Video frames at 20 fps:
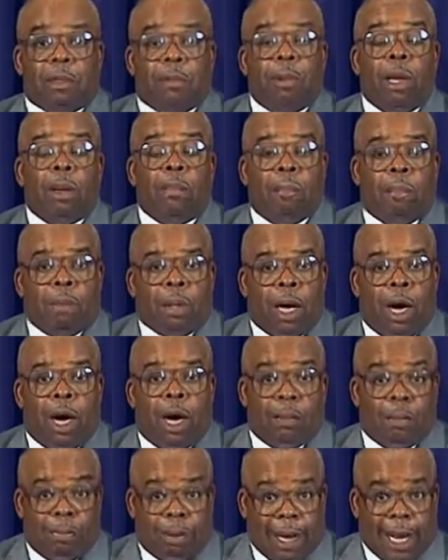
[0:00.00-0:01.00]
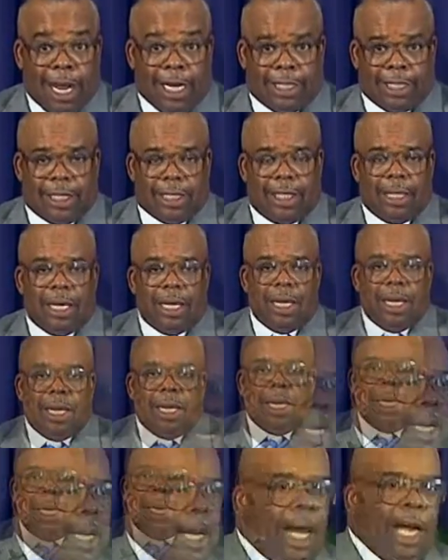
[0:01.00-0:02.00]
May God bless
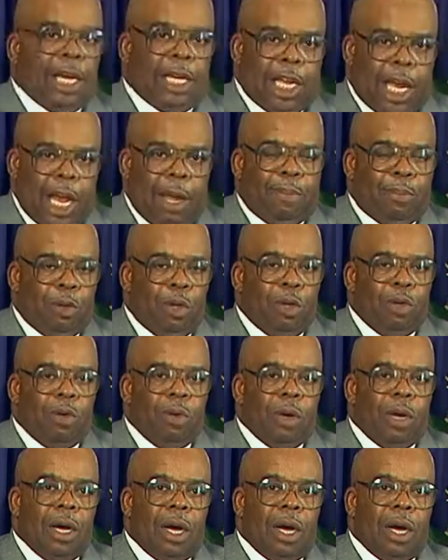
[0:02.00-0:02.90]
and keep you